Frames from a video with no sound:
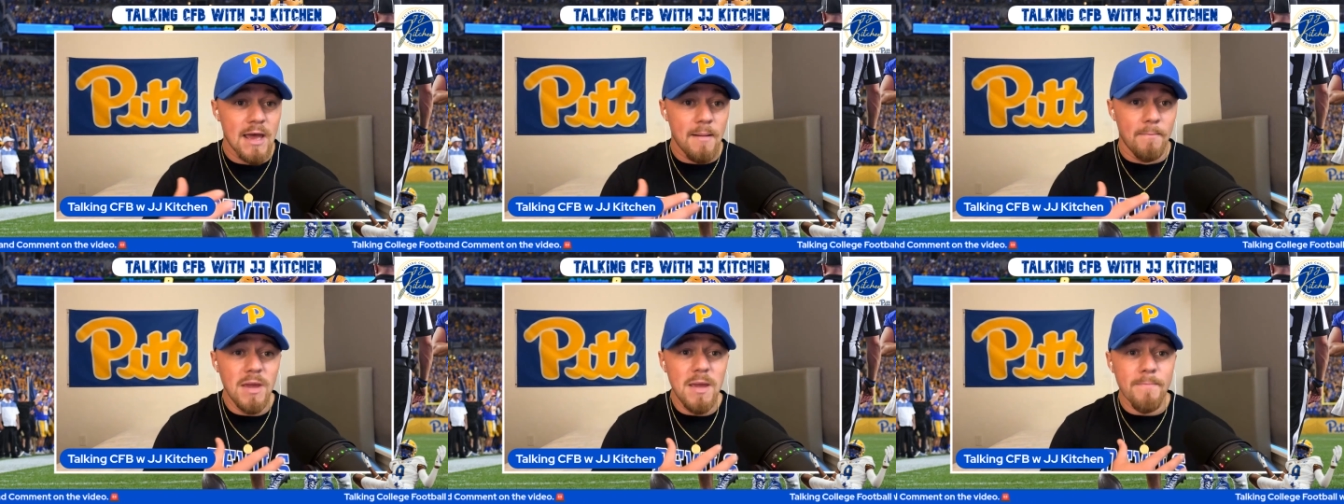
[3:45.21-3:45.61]

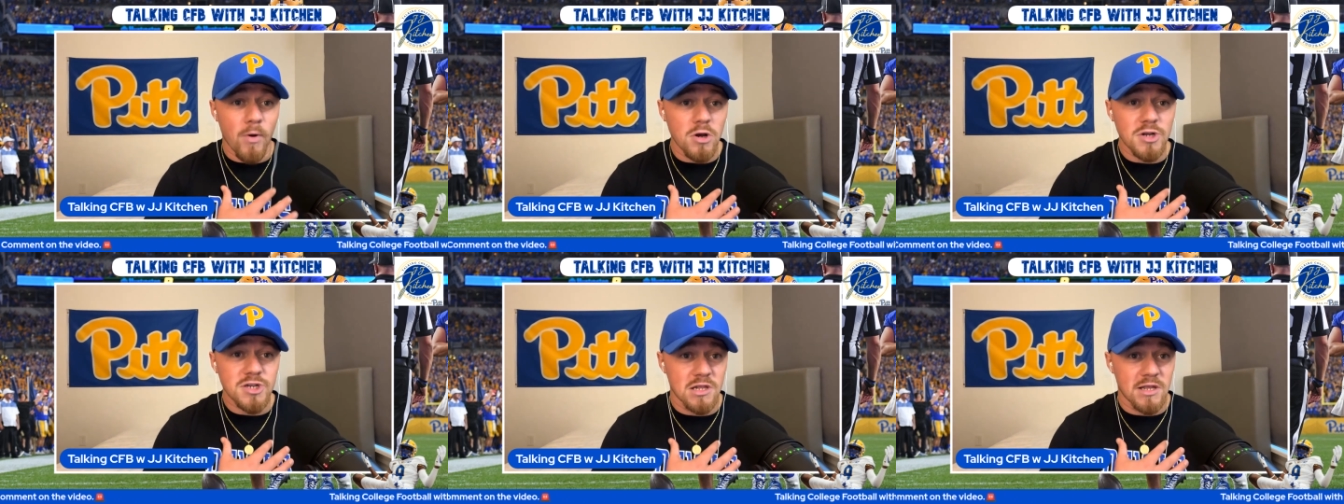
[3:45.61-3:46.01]
Me
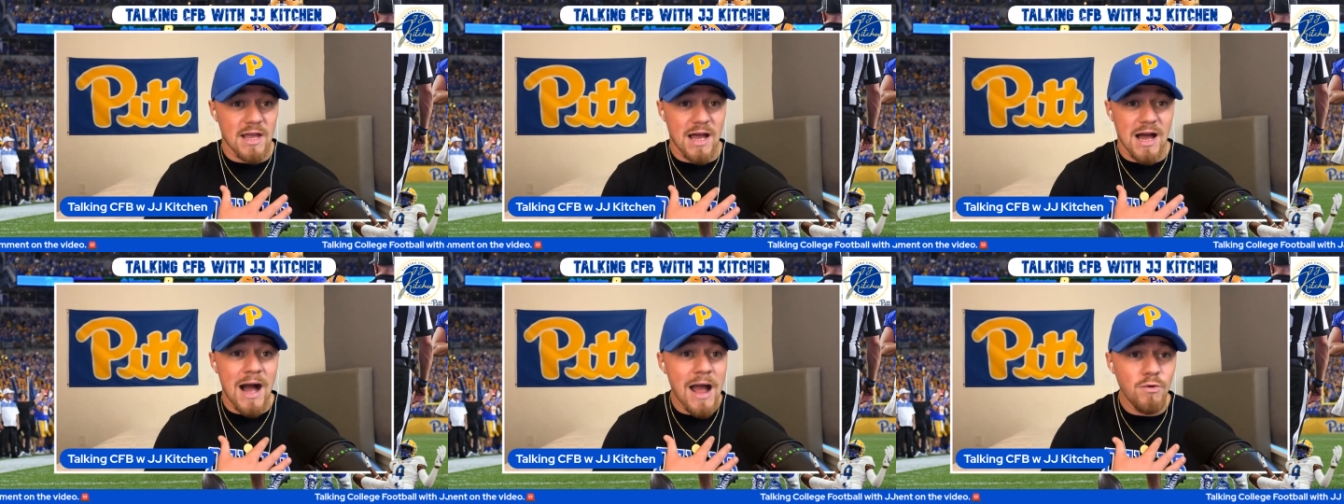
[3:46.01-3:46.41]
personally,
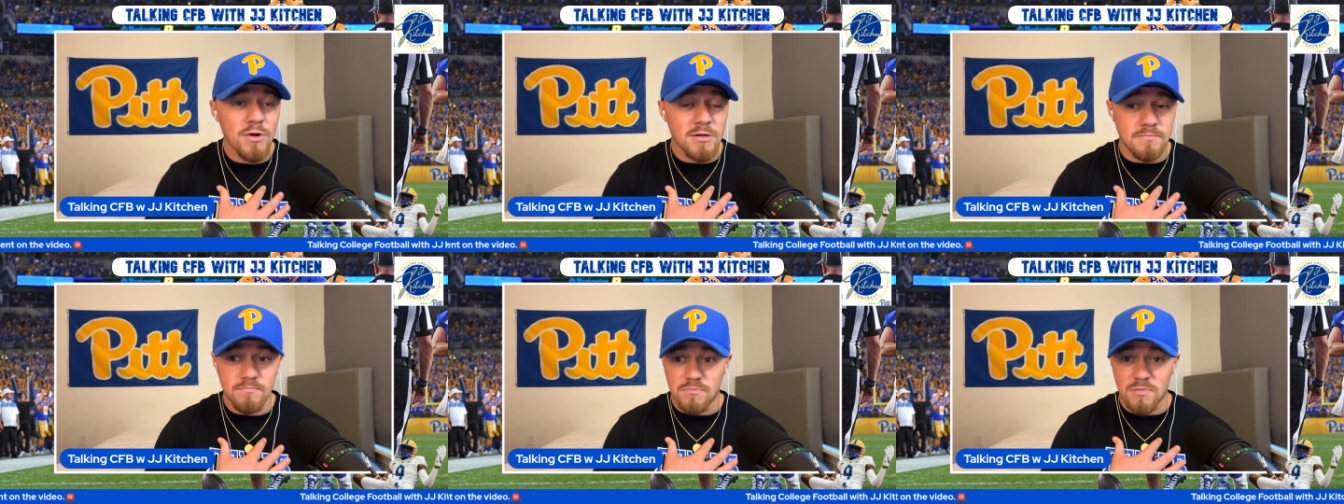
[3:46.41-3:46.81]
I
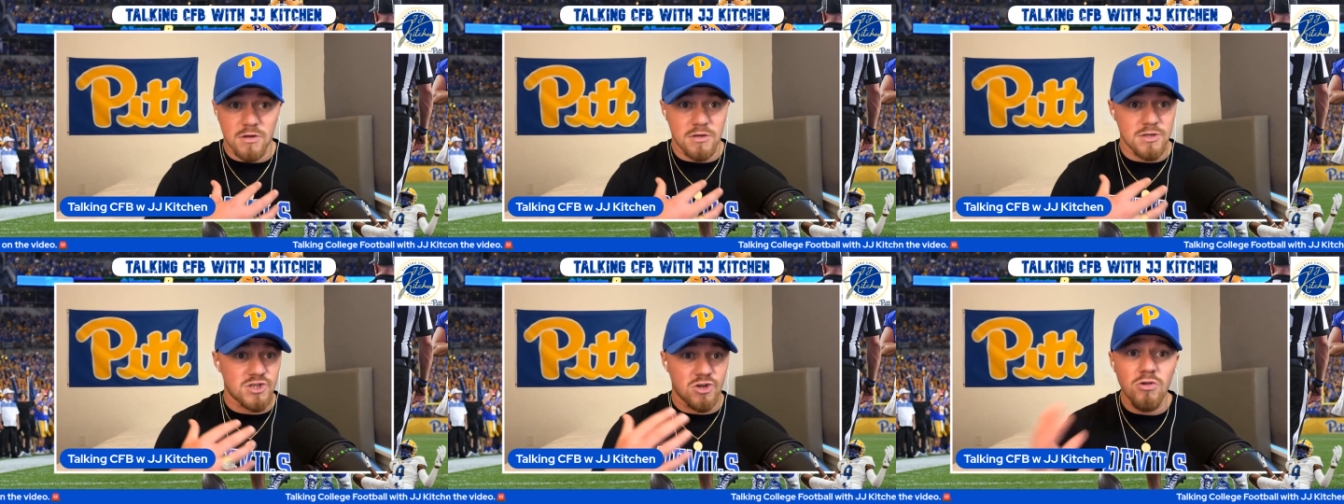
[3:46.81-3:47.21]
would
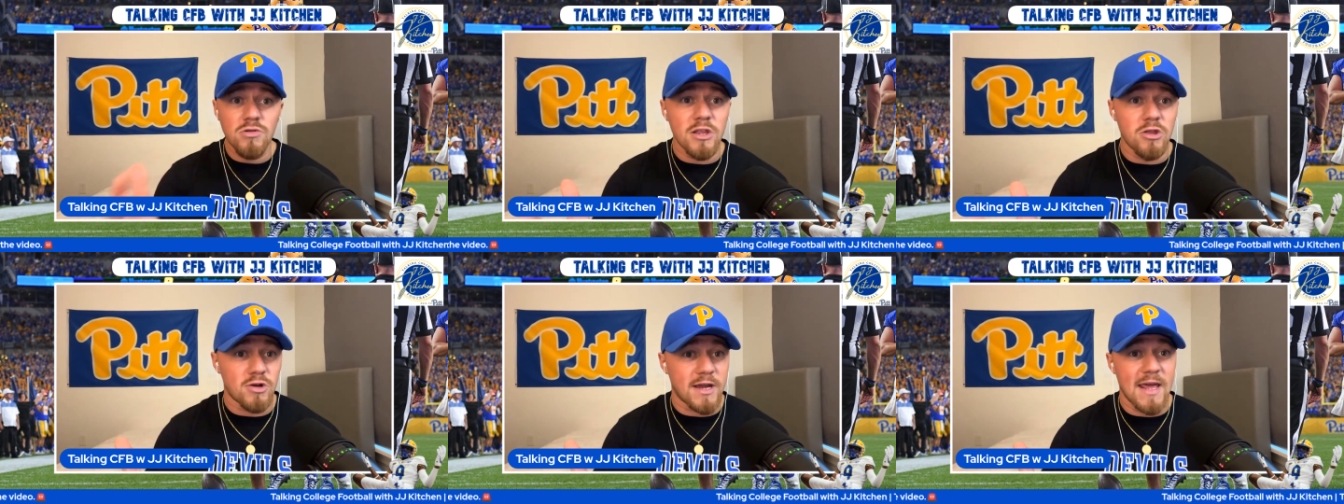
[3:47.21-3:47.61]

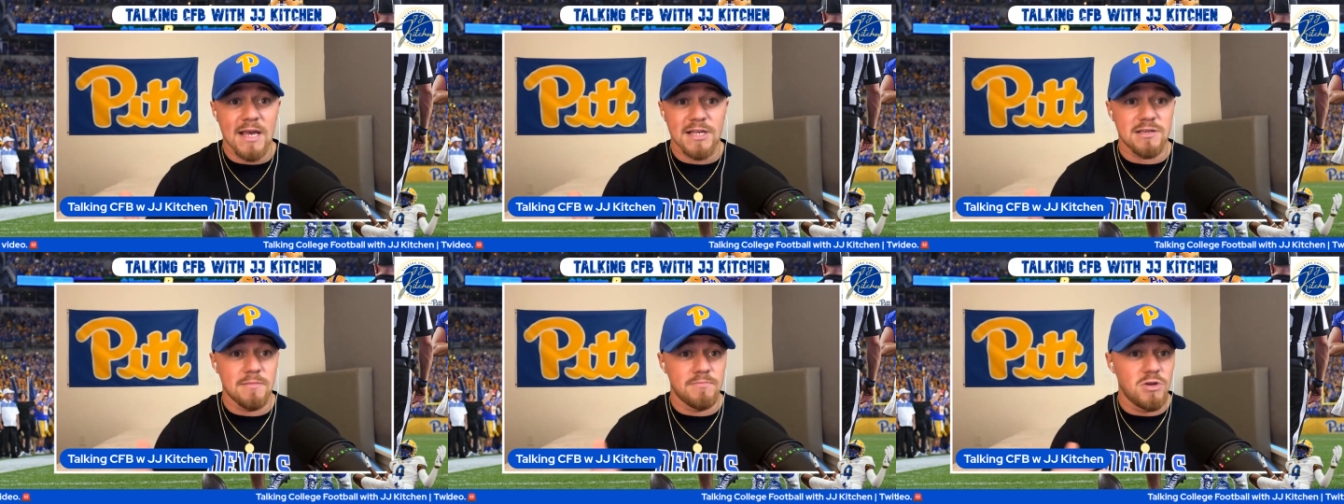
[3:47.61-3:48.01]
certainly look
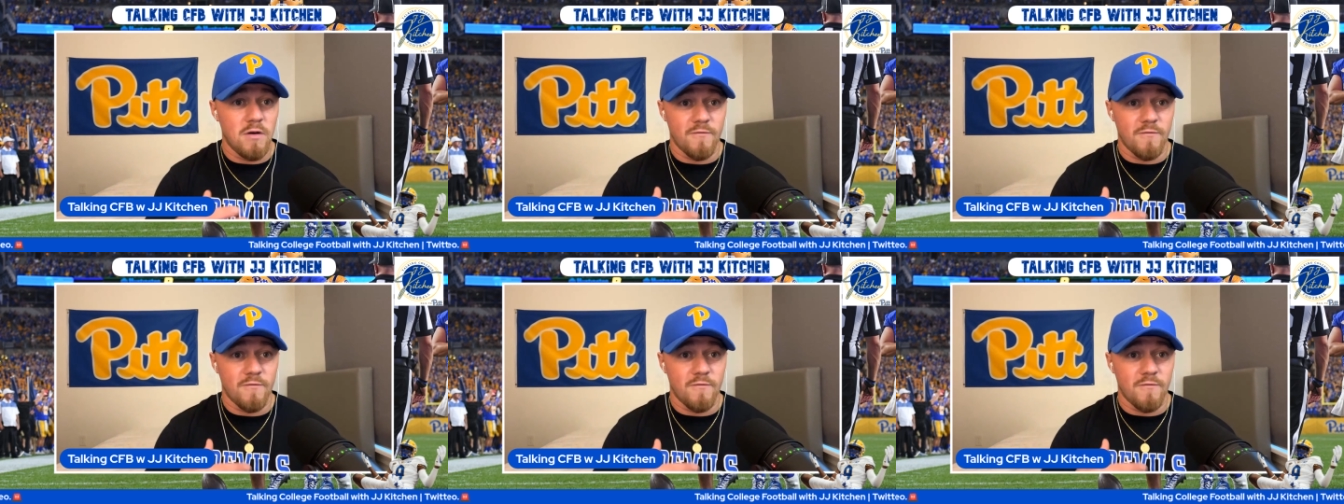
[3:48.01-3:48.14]
at SMU.